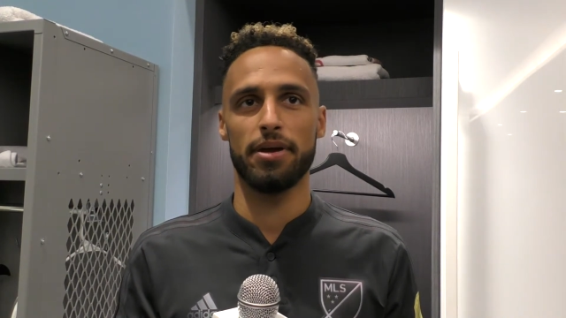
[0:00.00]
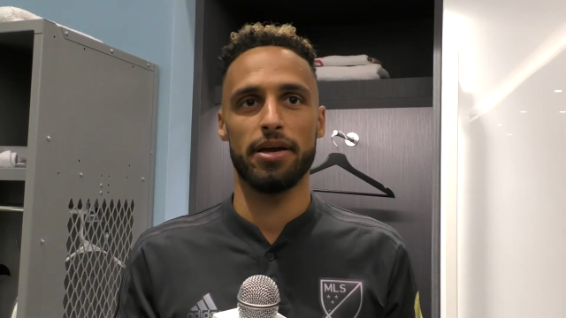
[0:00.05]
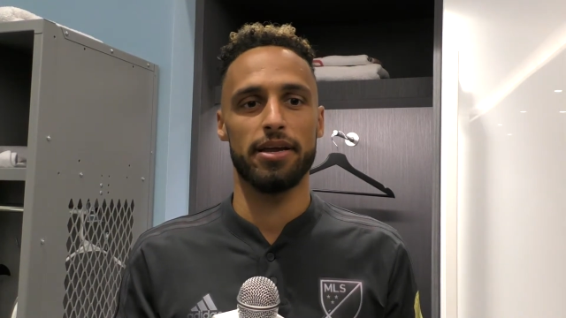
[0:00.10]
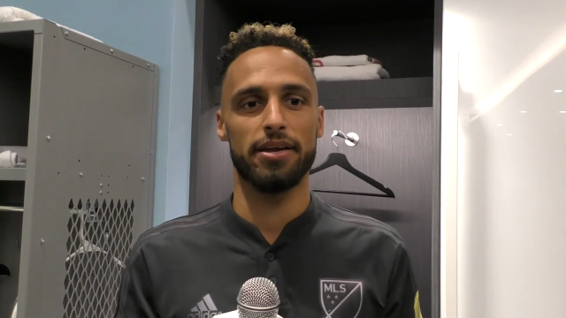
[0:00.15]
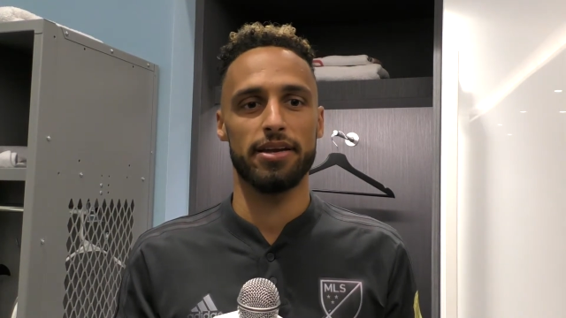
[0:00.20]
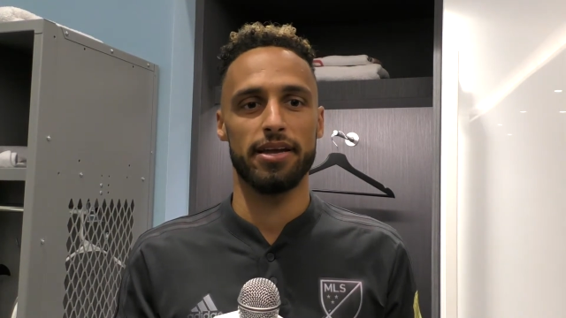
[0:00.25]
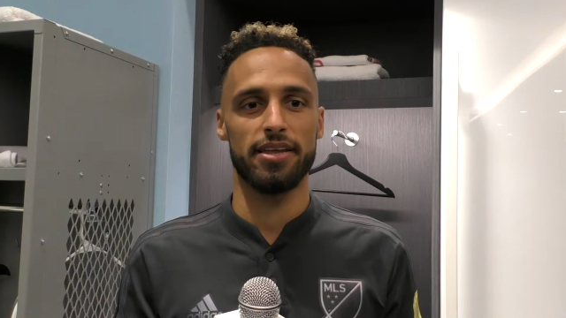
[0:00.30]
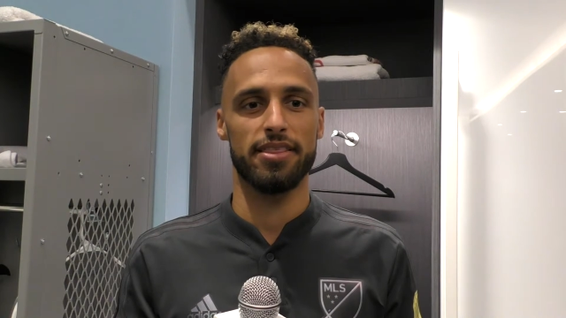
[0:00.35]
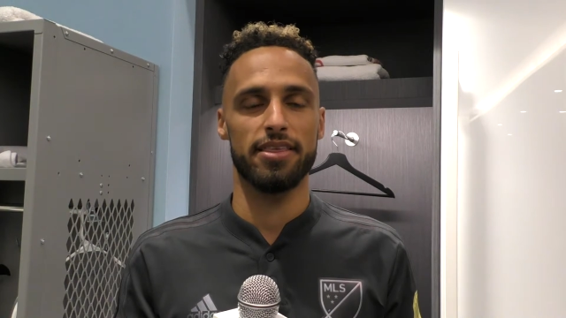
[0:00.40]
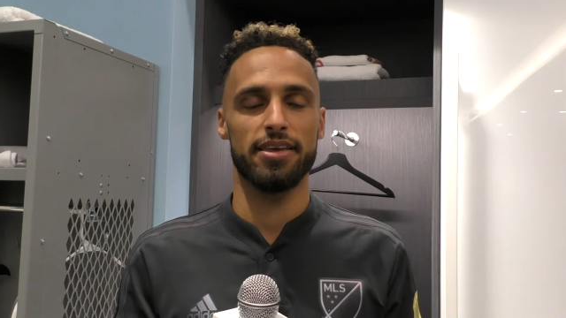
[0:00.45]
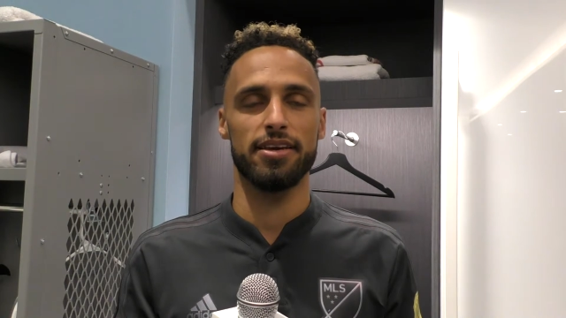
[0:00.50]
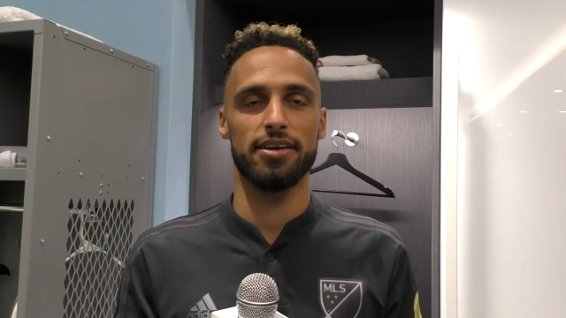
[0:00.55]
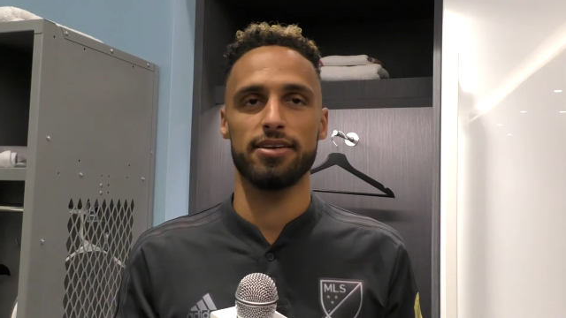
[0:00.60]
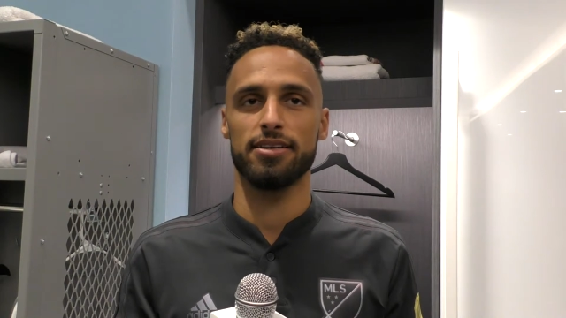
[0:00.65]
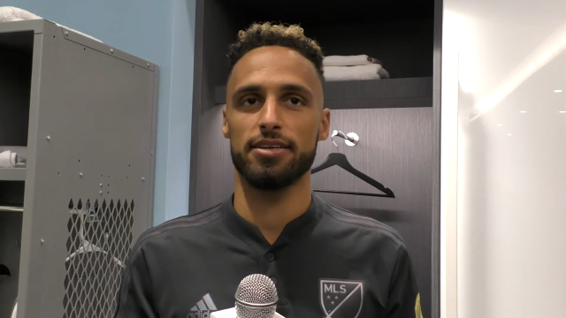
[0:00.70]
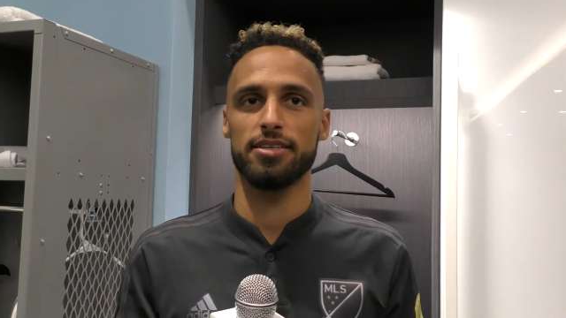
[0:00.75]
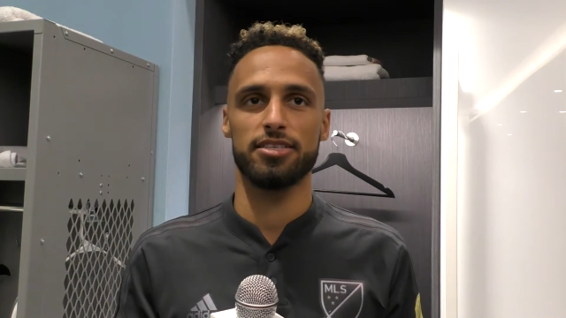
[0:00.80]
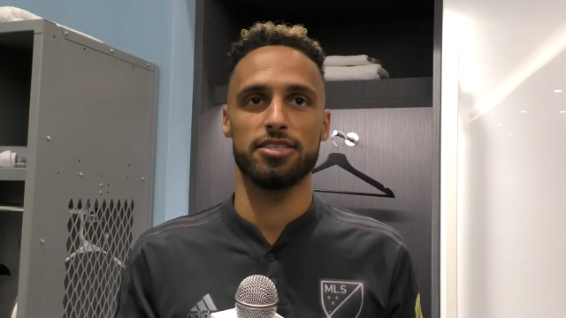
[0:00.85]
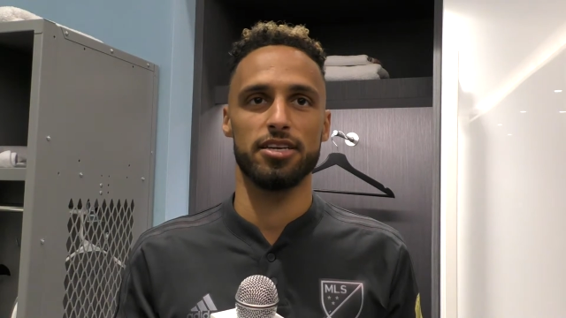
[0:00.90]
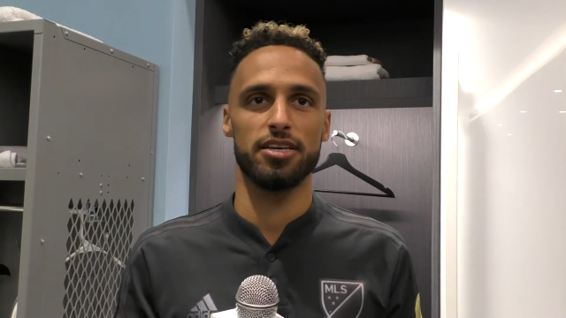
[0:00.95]
and I think
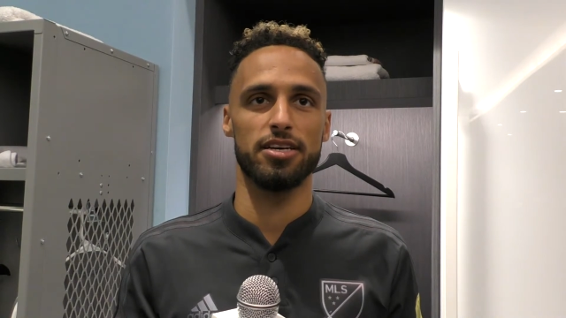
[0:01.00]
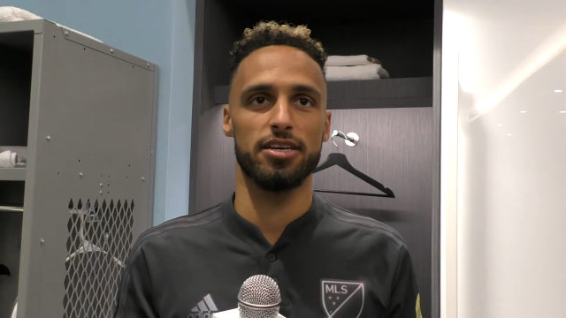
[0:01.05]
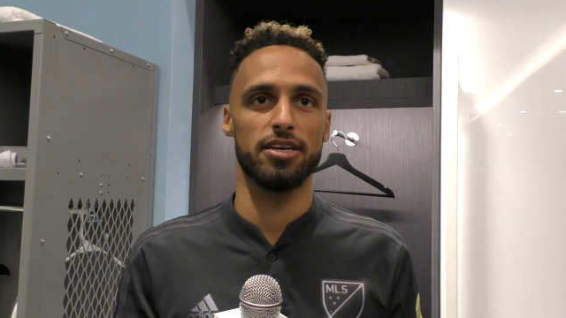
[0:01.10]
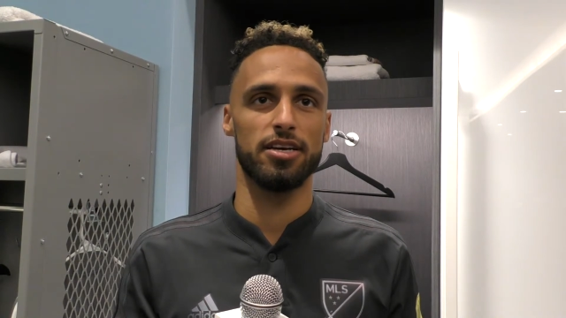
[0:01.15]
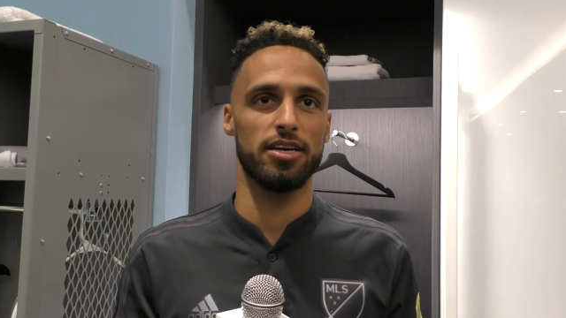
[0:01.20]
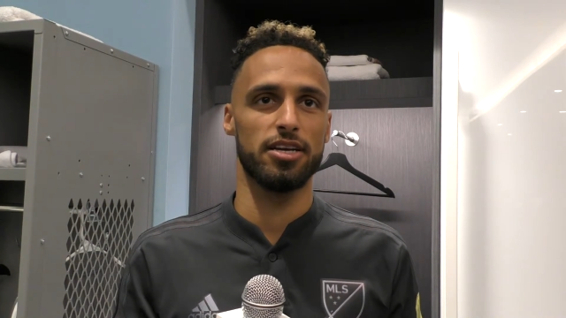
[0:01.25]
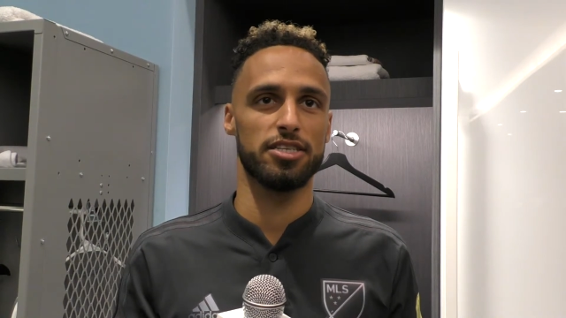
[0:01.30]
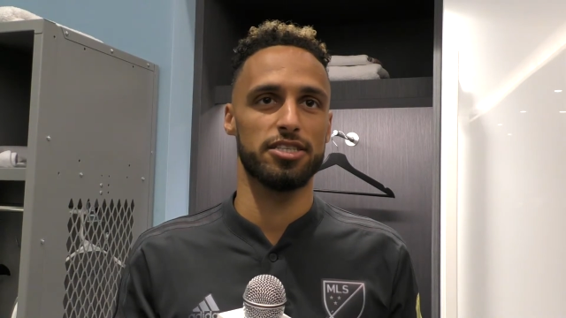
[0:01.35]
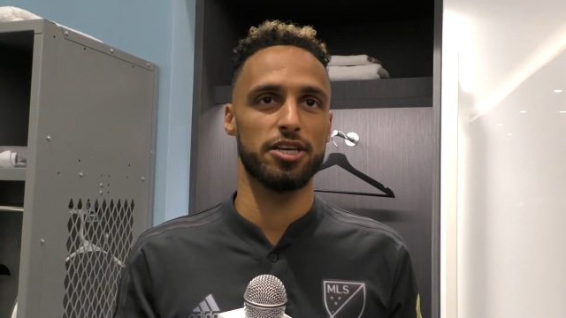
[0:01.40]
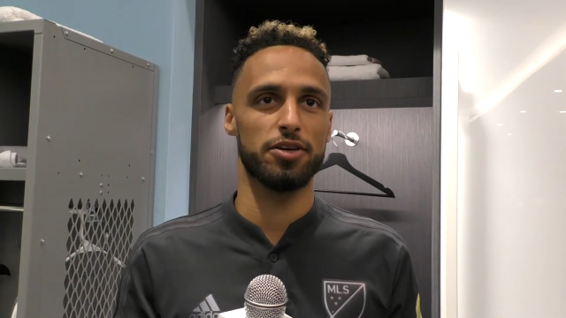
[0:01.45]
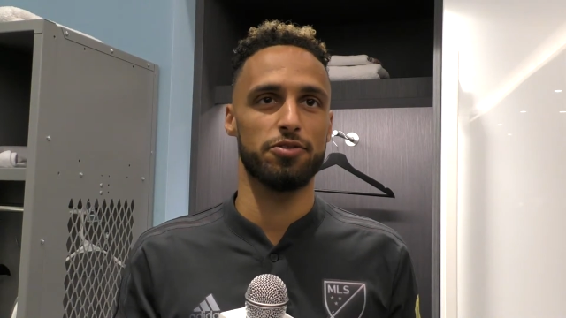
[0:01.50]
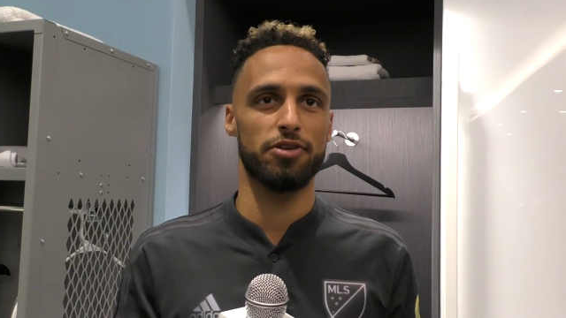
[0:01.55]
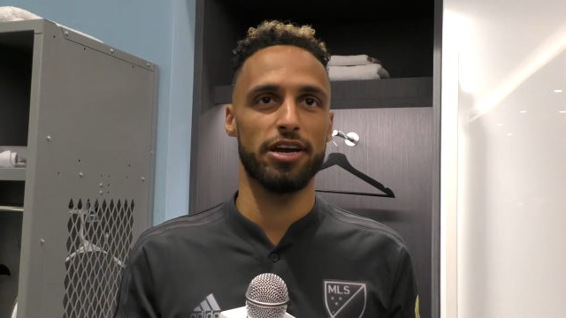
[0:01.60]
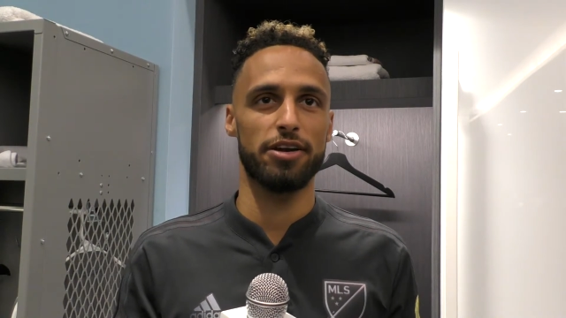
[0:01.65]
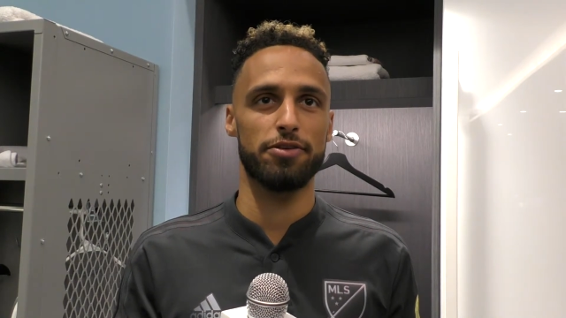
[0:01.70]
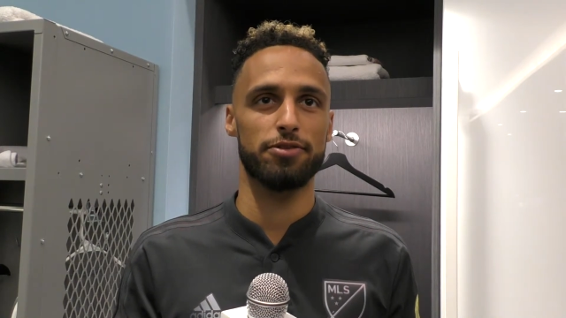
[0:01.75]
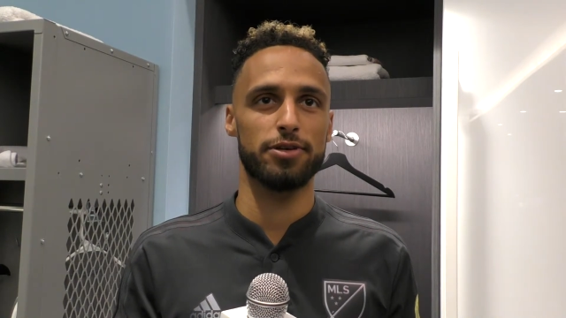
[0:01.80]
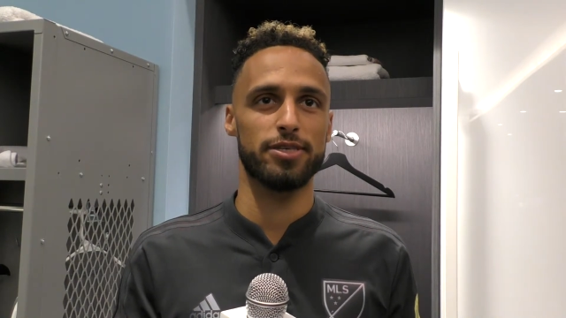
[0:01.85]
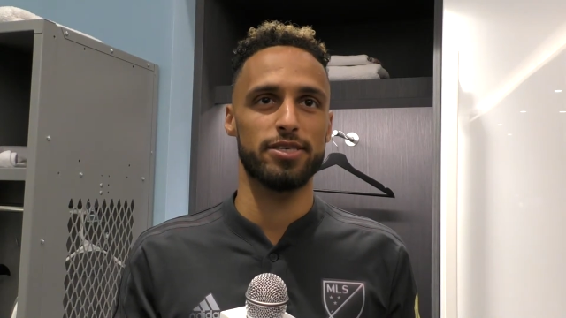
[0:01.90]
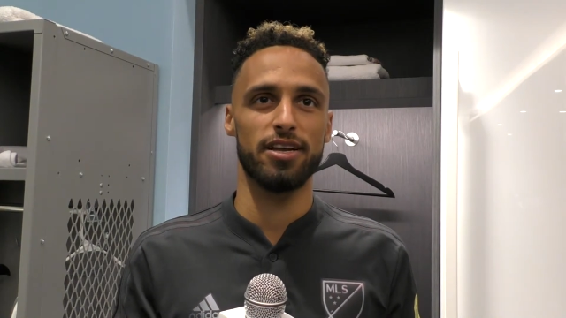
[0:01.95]
it's a it's a
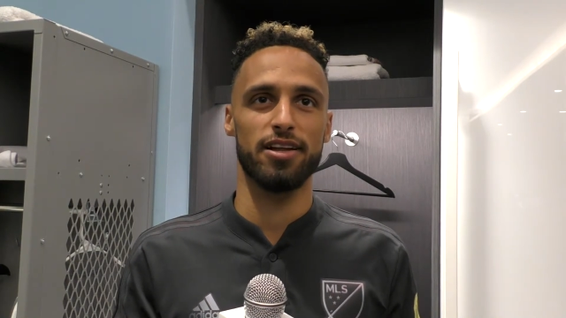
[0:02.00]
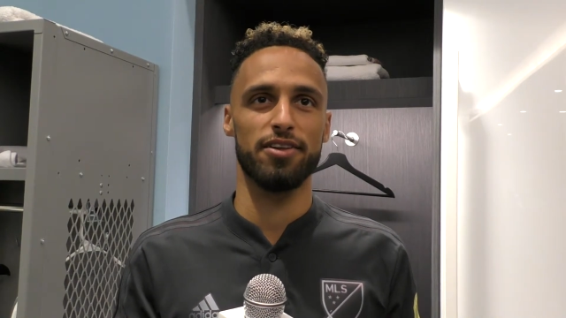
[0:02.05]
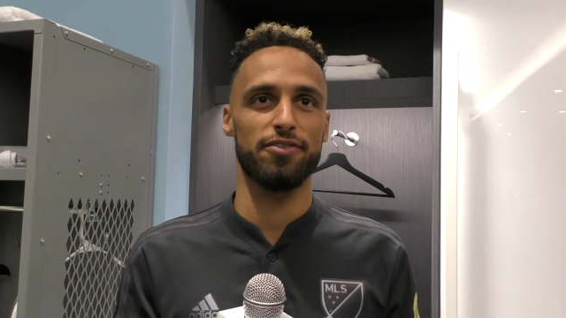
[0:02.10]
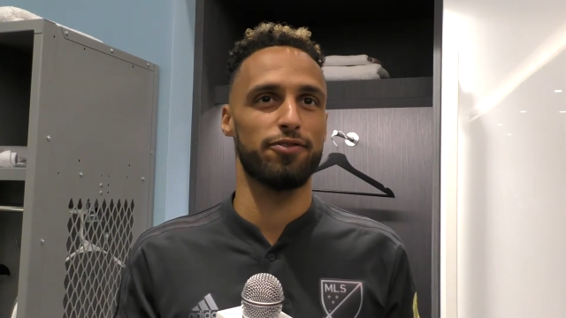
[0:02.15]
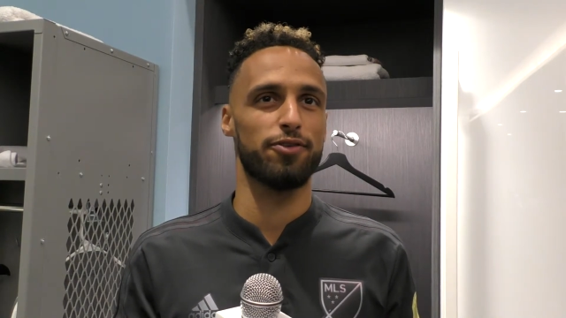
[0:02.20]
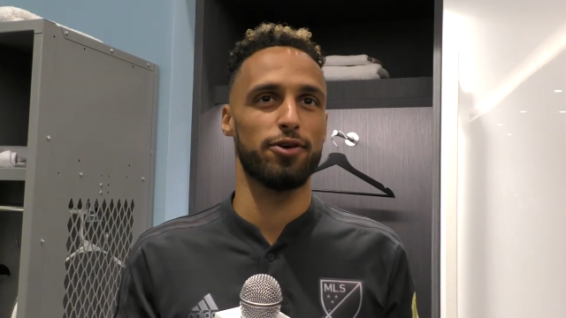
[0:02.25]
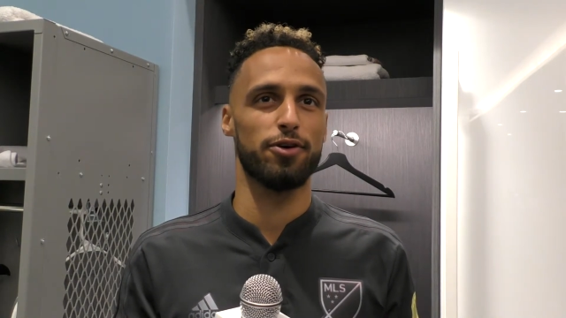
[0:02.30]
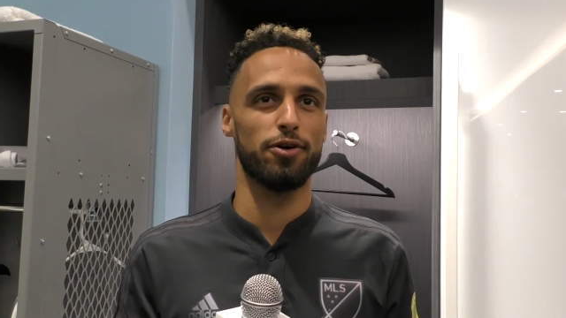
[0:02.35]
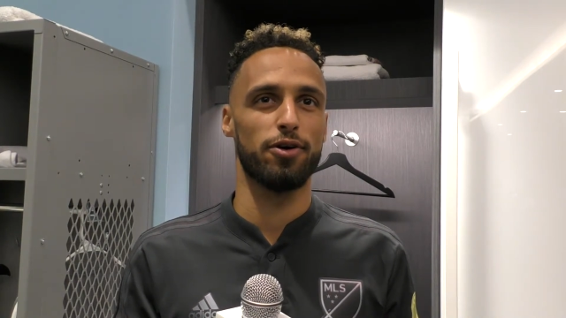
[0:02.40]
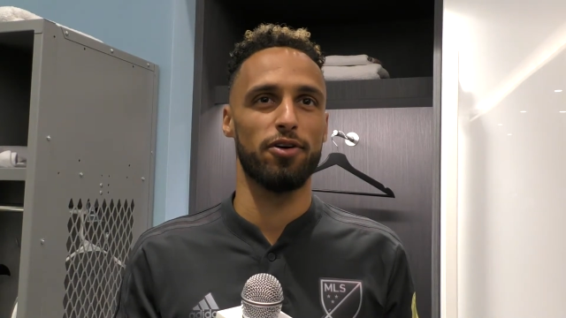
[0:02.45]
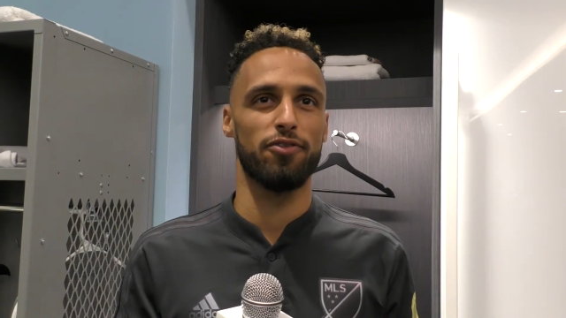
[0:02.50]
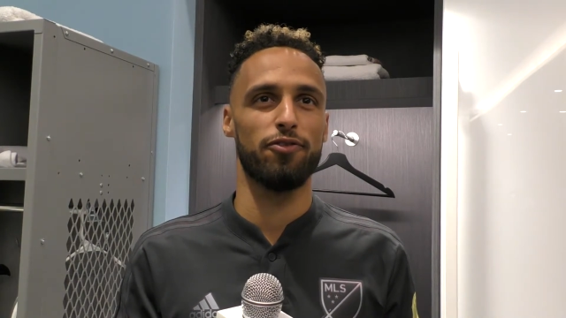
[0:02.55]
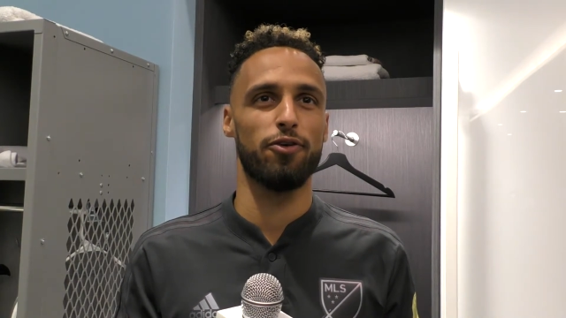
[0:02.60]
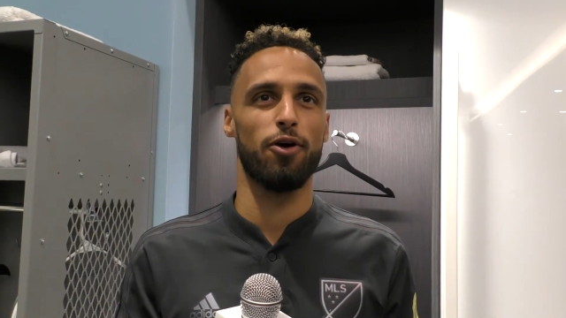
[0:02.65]
great result for,